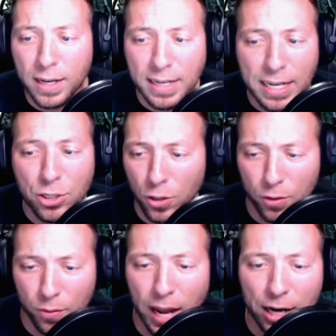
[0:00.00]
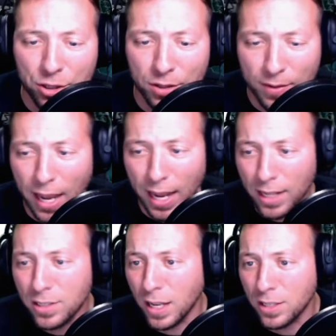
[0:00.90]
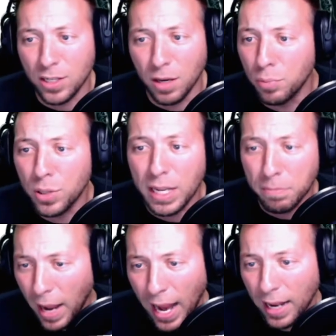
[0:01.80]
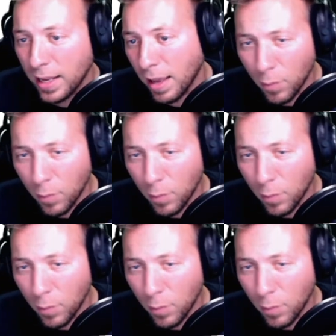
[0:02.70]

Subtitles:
a knee-jerk reaction. Okay, it's a complete panic.